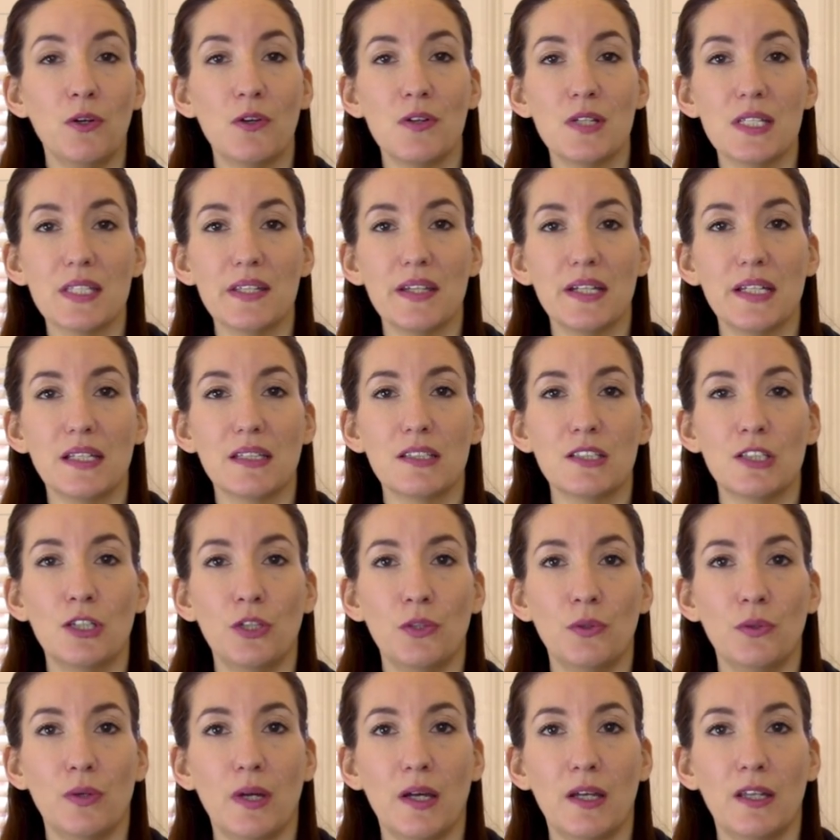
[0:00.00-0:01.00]
I always like
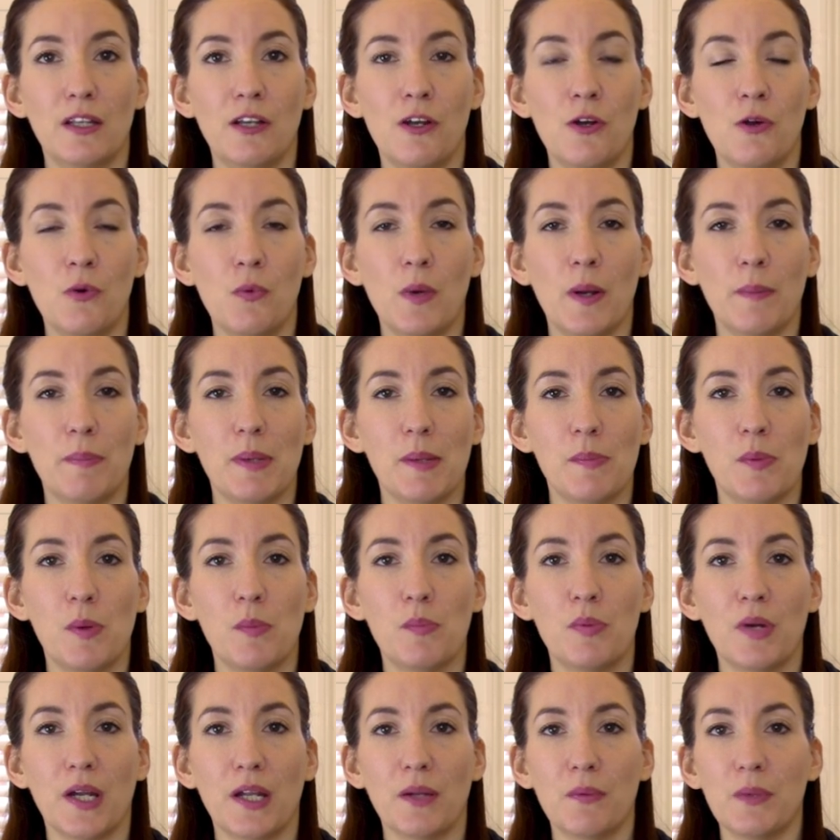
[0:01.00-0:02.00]
to uh, know what
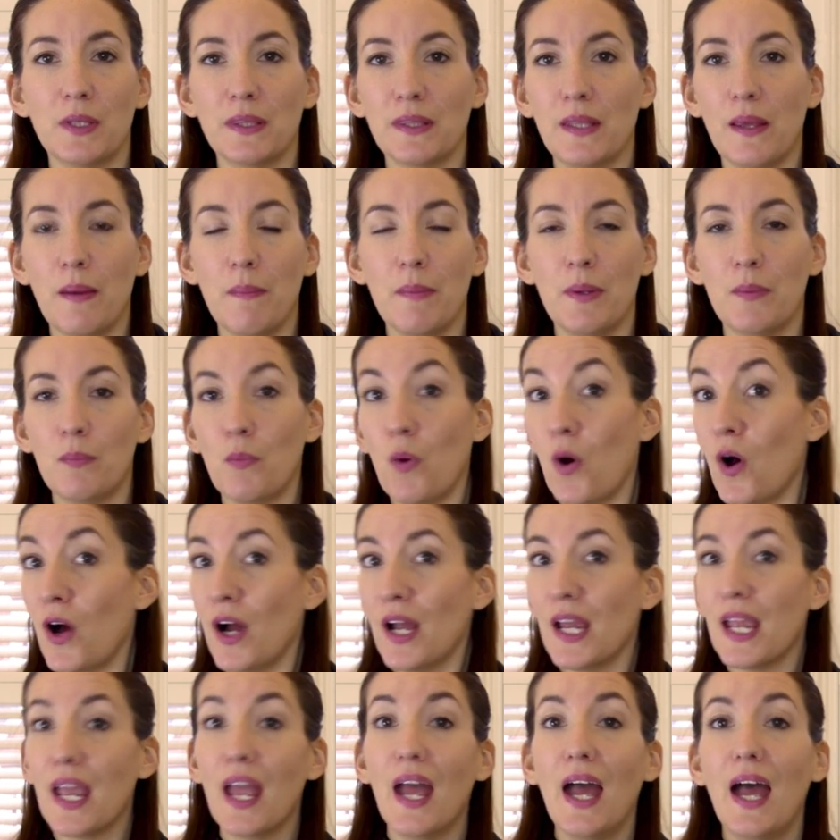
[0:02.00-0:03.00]
people bring with them and
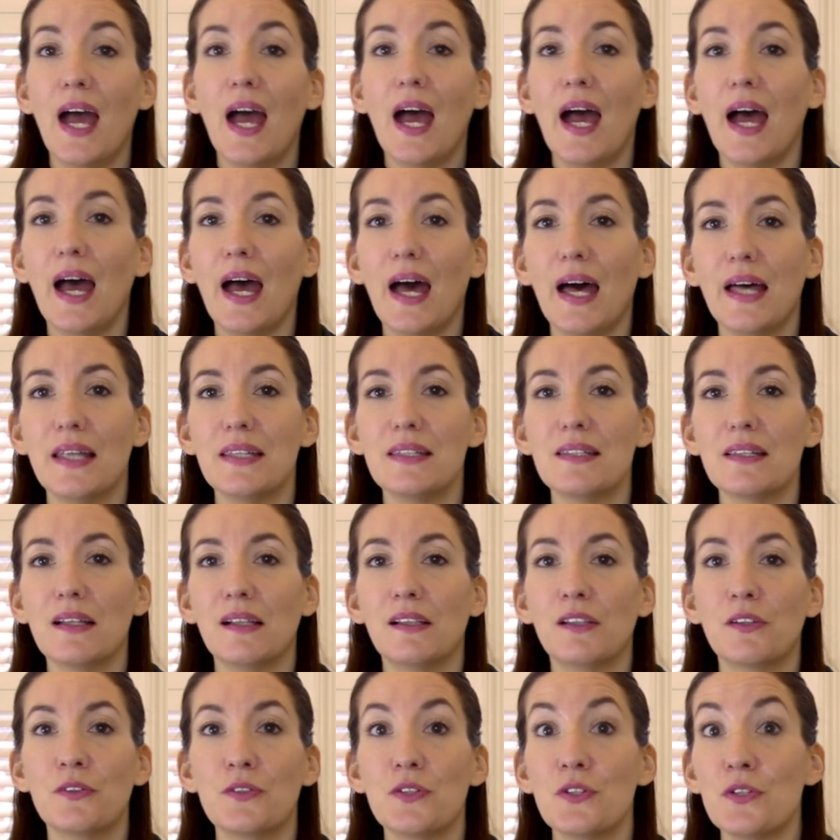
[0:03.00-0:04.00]
why, and
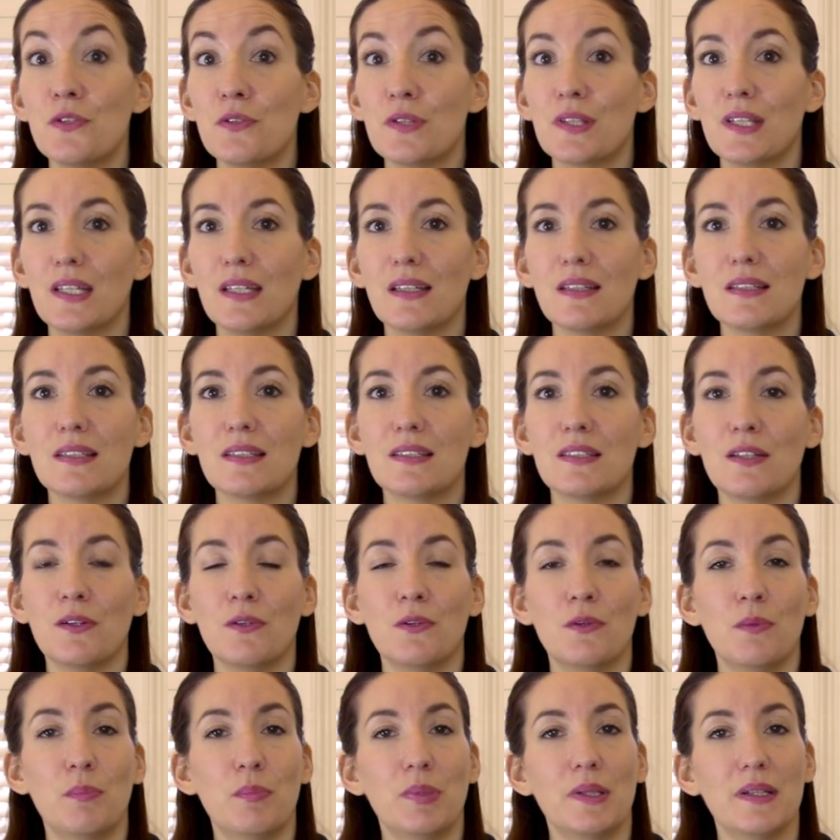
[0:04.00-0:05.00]
uh, learn new things, so
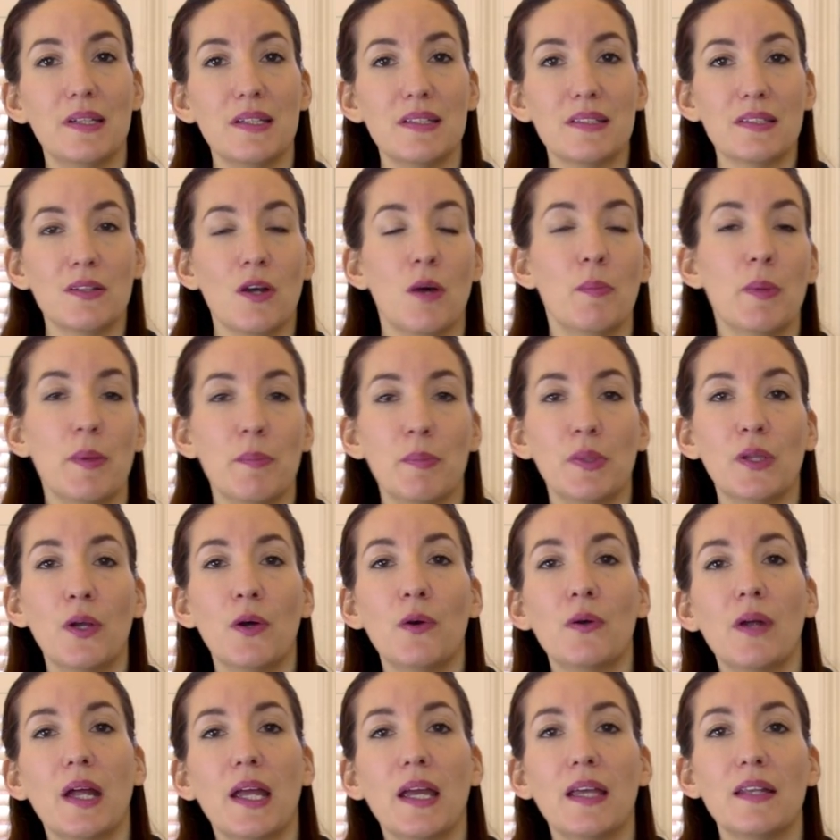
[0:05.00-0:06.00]
please comment
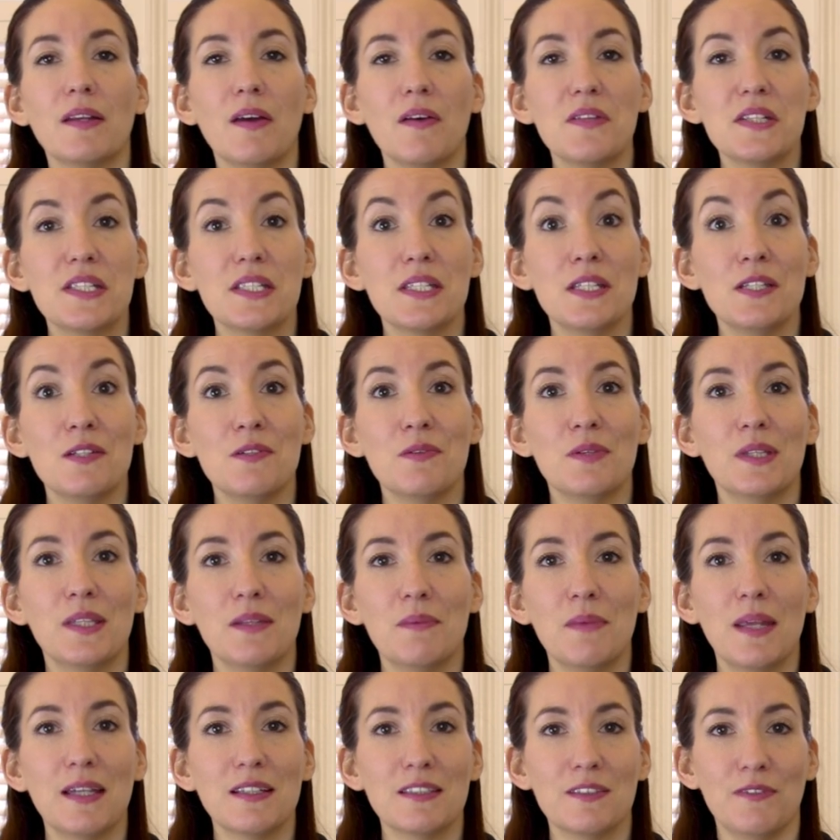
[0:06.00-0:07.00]
below, and I'll see you in
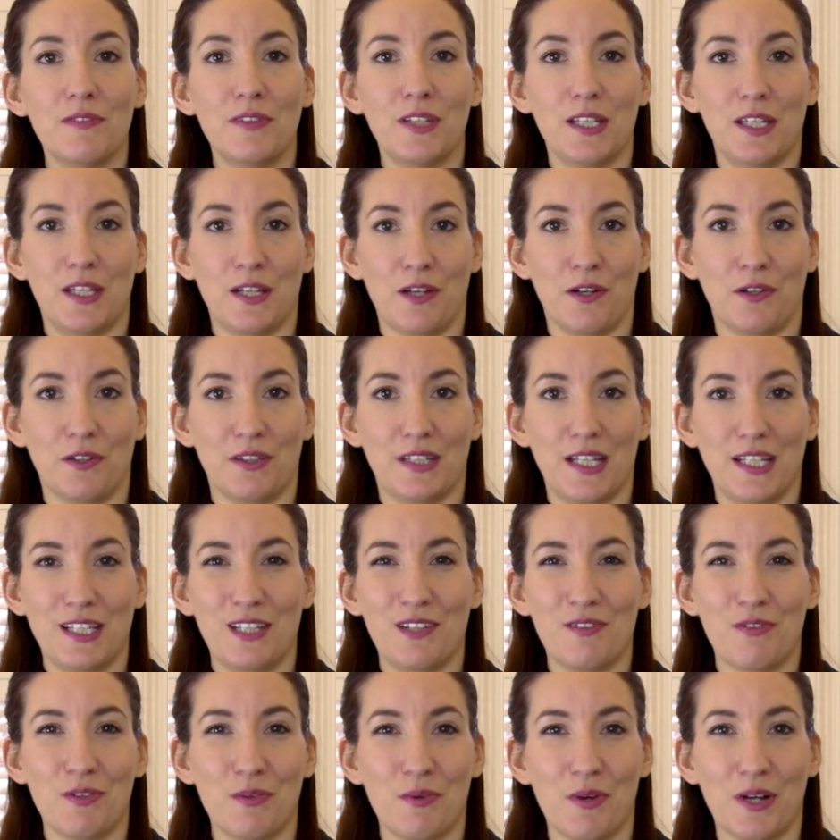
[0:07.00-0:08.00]
the next video.
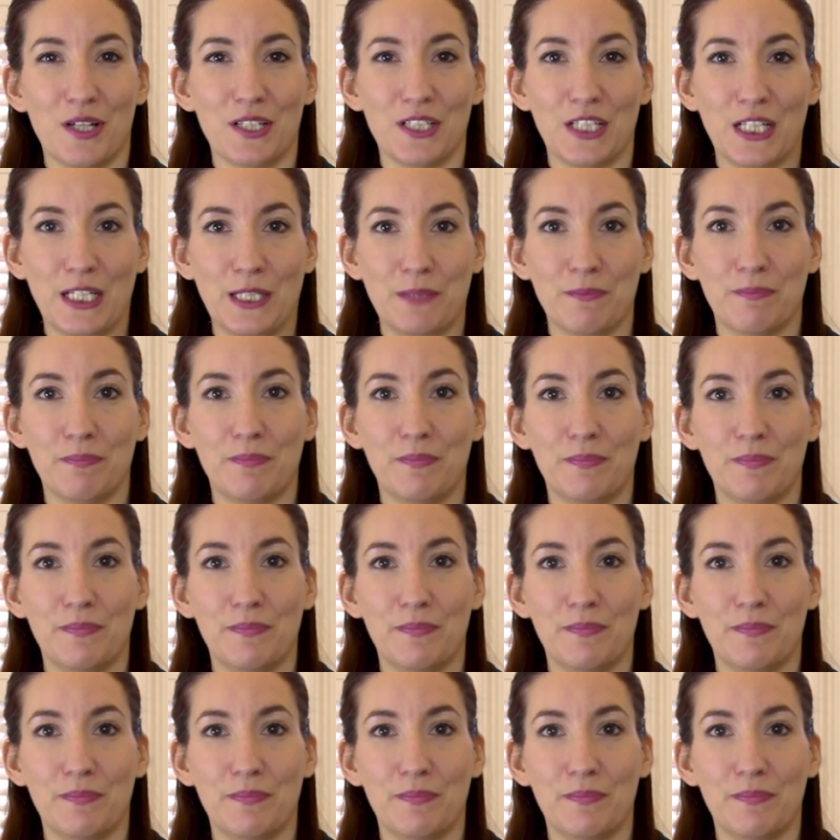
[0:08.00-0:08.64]
Thank you for watching.